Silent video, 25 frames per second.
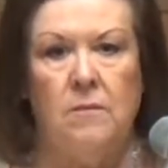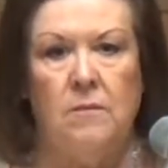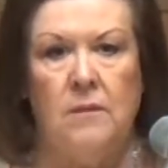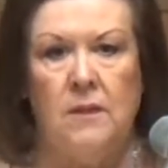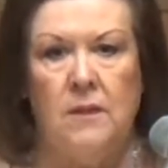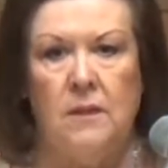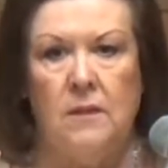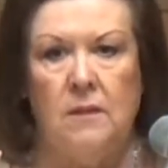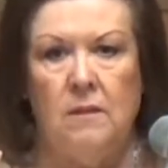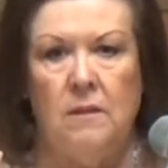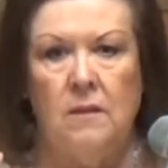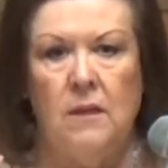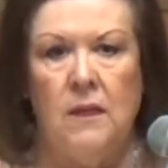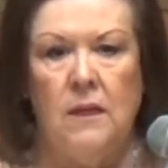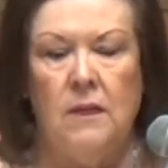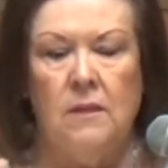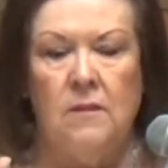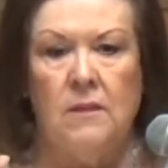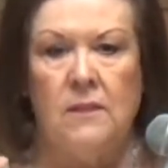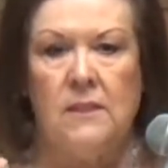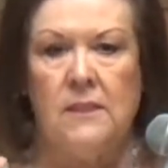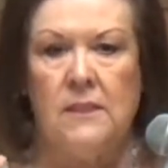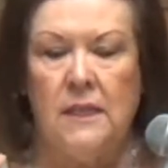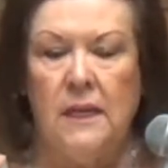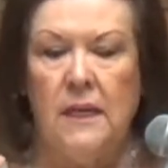the,
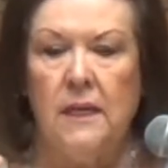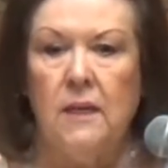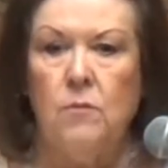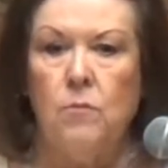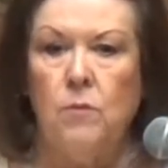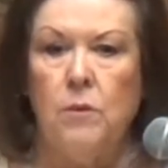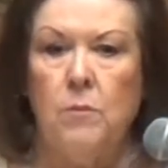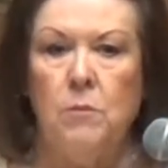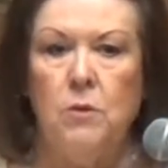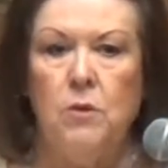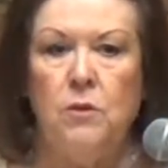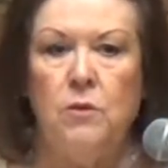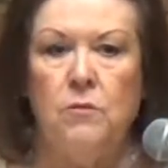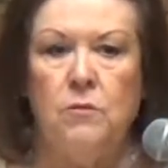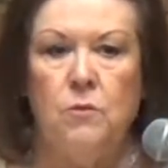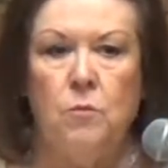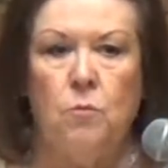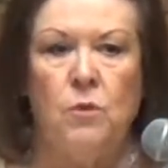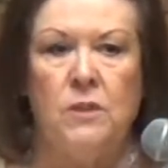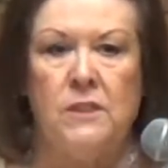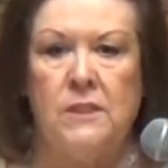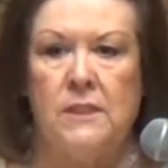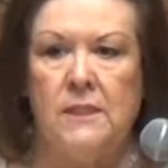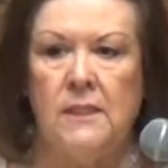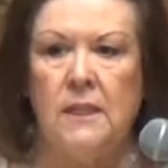the skin
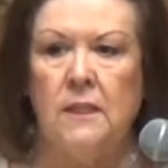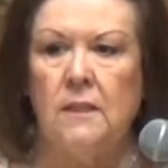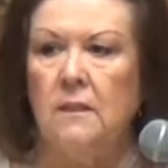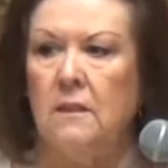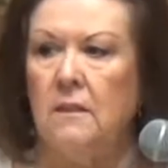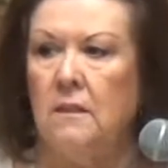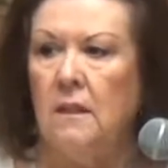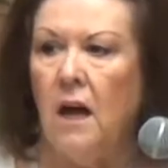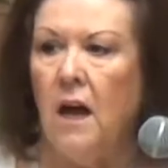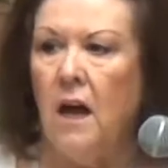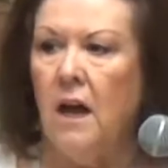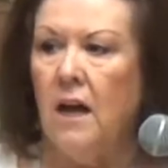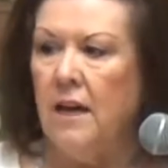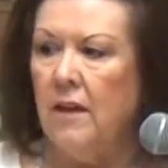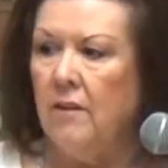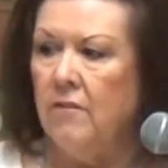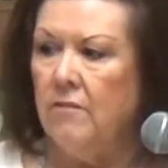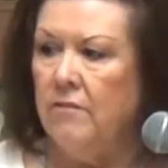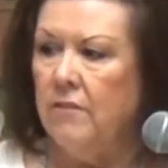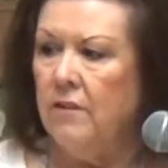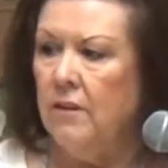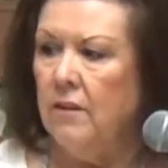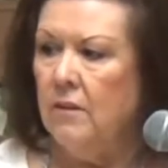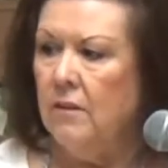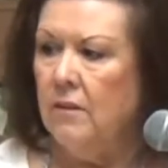removed was still
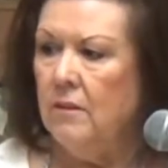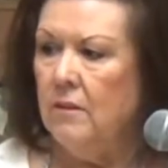alive